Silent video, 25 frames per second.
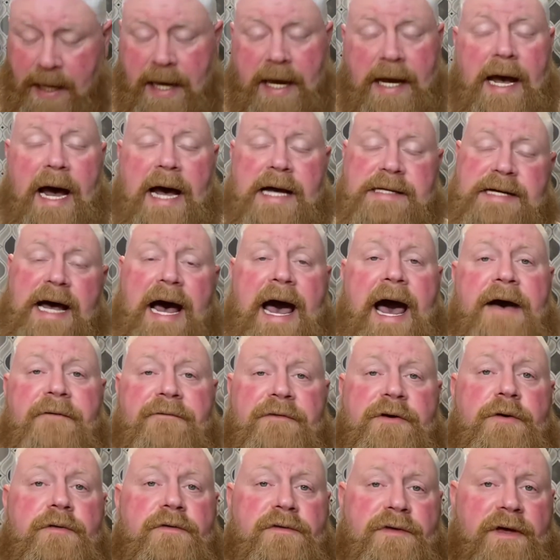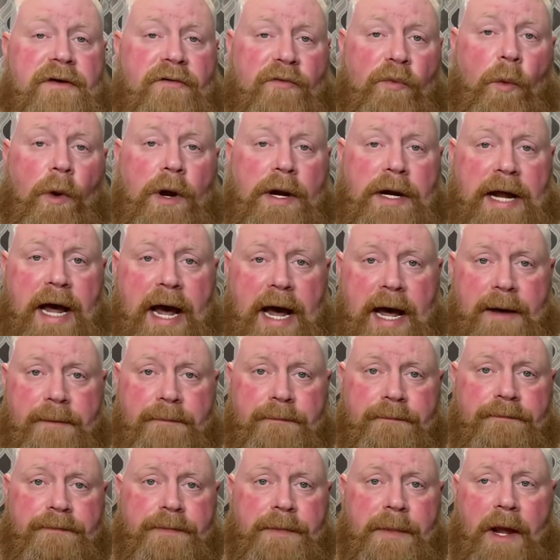guys, I have used this one
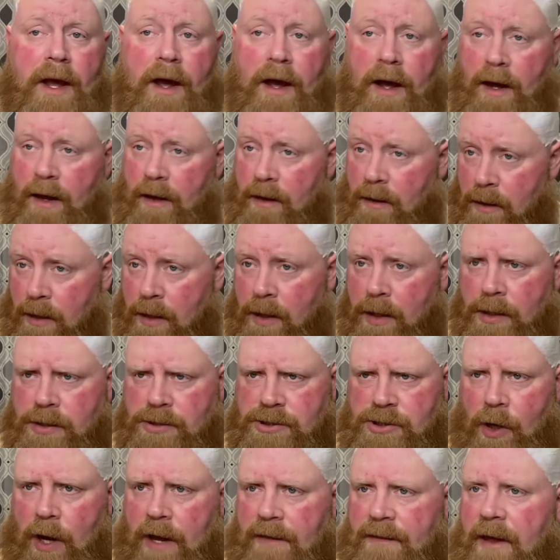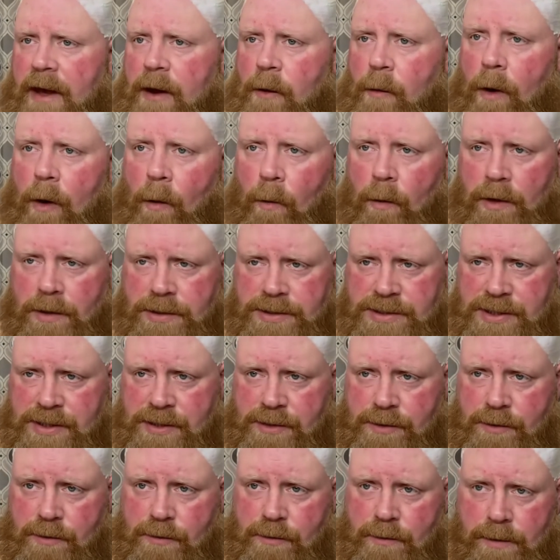time, so I think what we'll
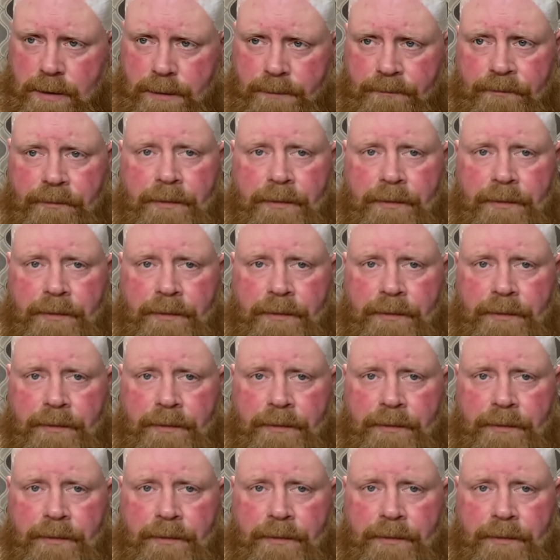do,